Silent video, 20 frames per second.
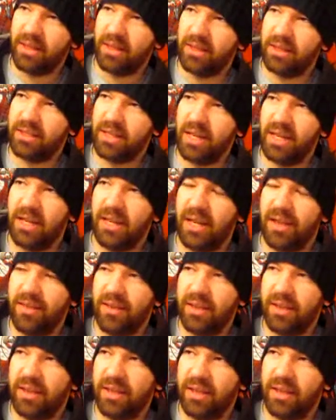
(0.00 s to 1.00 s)
it's kind of, I
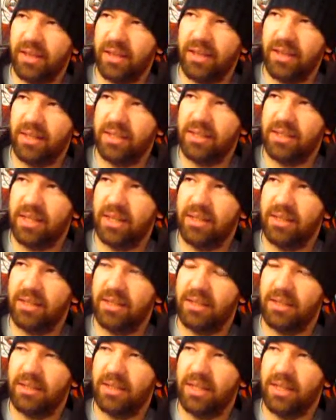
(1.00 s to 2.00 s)
think, in a sense,
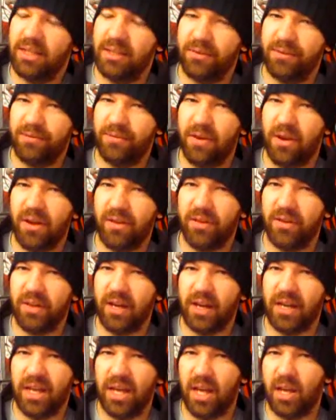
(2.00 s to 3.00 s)
his father
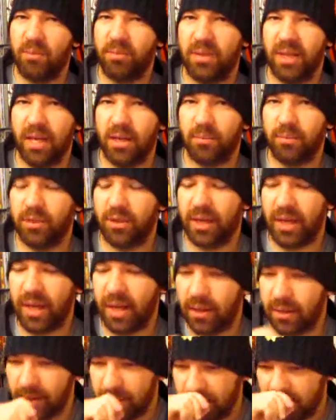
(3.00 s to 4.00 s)
kind of helped get him to
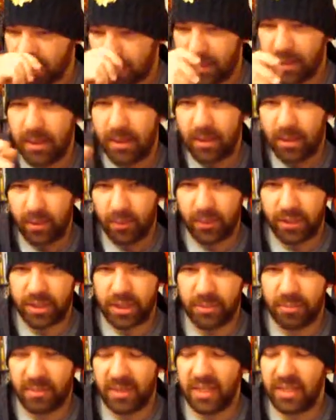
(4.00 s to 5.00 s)
hell which
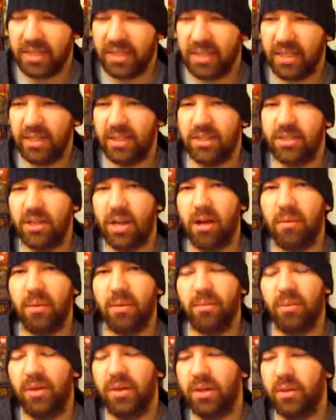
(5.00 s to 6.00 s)
he meets in this
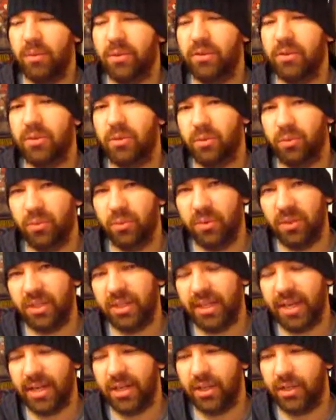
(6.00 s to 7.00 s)
comic book, which was
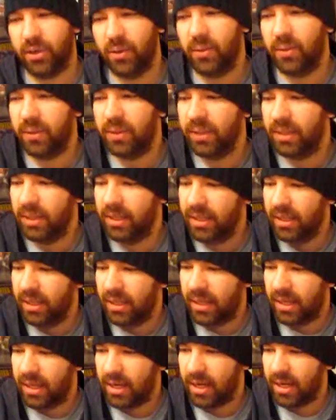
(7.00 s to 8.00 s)
really kind of cool.
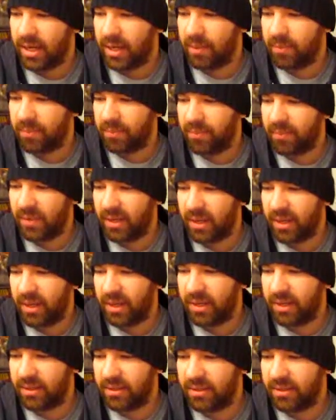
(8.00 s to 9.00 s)
Um,
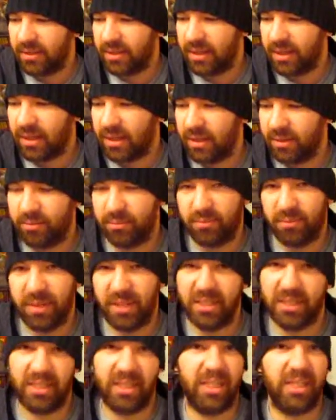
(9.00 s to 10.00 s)
and uh,
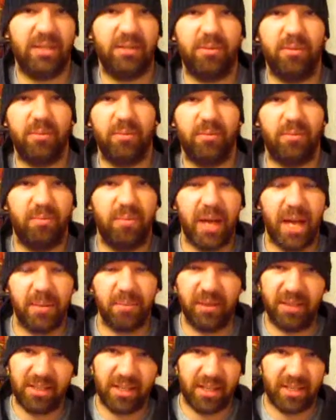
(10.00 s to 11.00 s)
basically, his
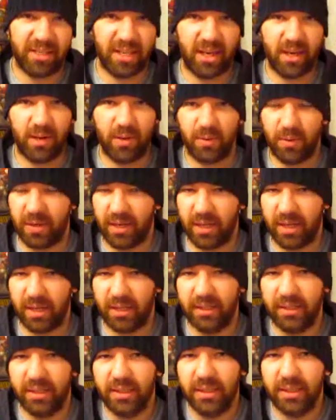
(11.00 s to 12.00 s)
Pappy says how
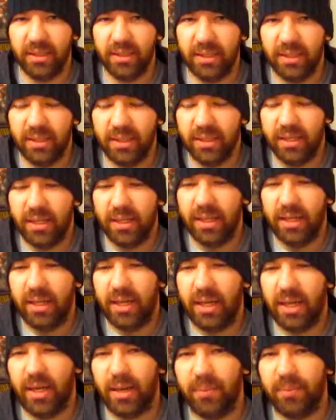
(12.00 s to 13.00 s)

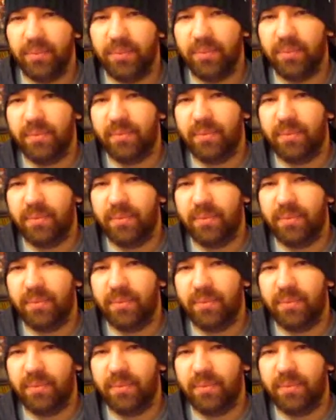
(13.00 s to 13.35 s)
uh, um,